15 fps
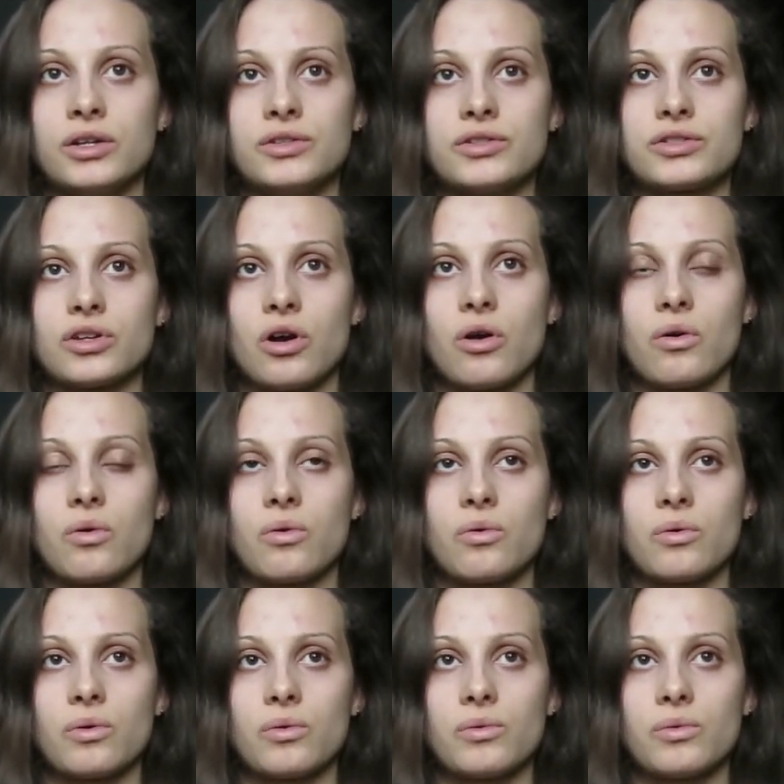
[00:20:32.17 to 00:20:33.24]

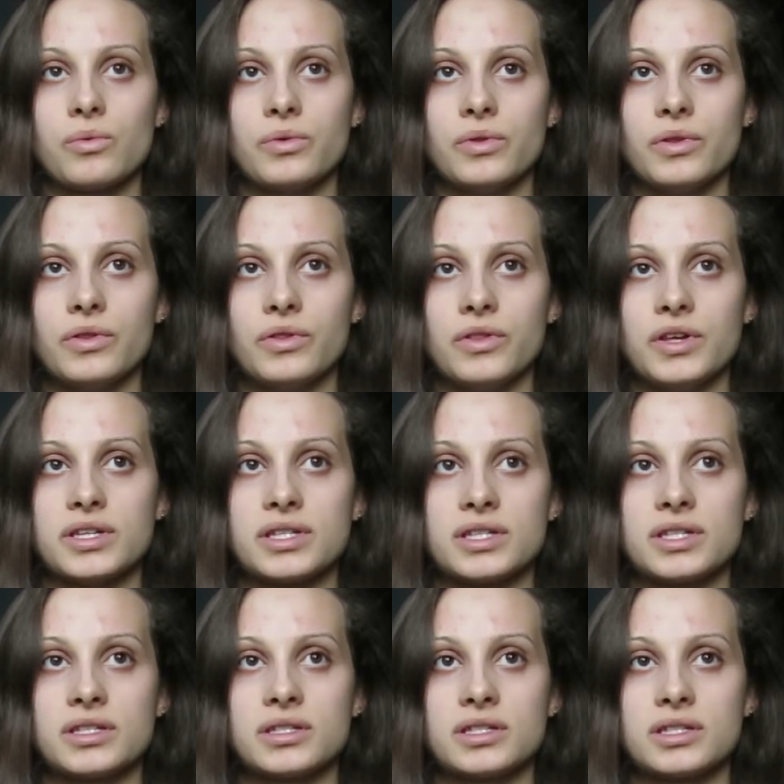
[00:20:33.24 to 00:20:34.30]
So
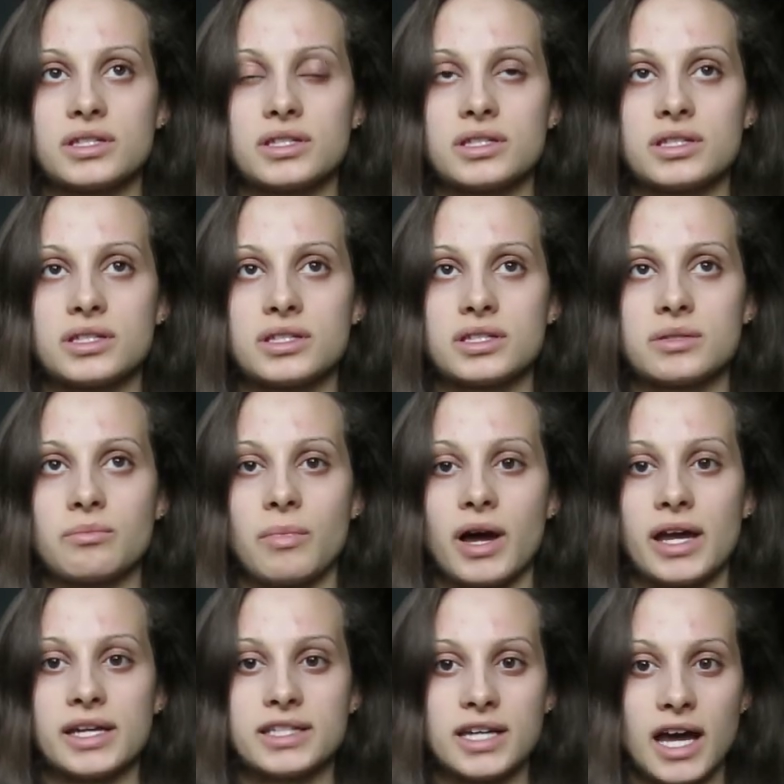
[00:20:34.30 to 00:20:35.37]
this is
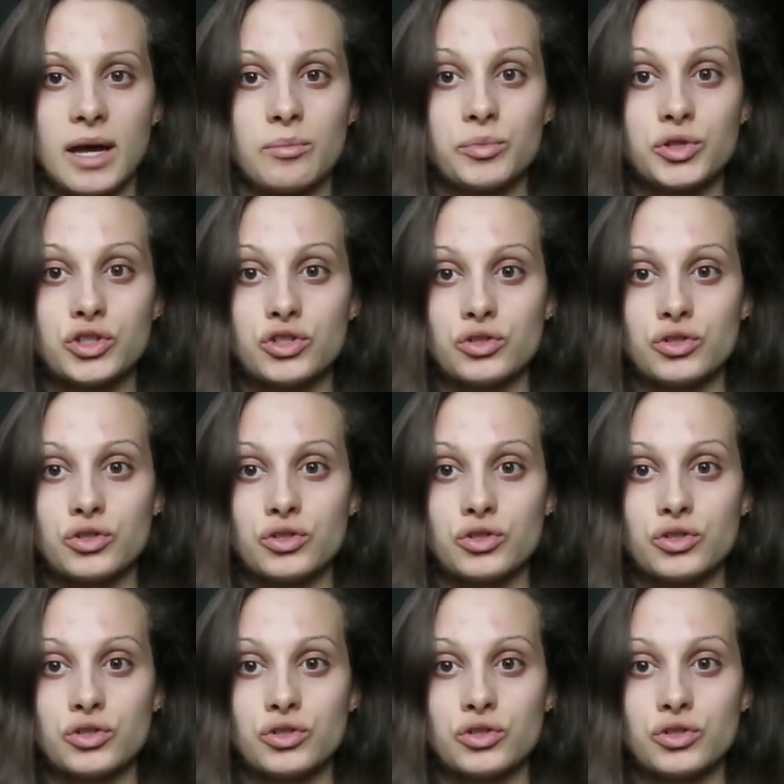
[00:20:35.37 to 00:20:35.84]
my attempt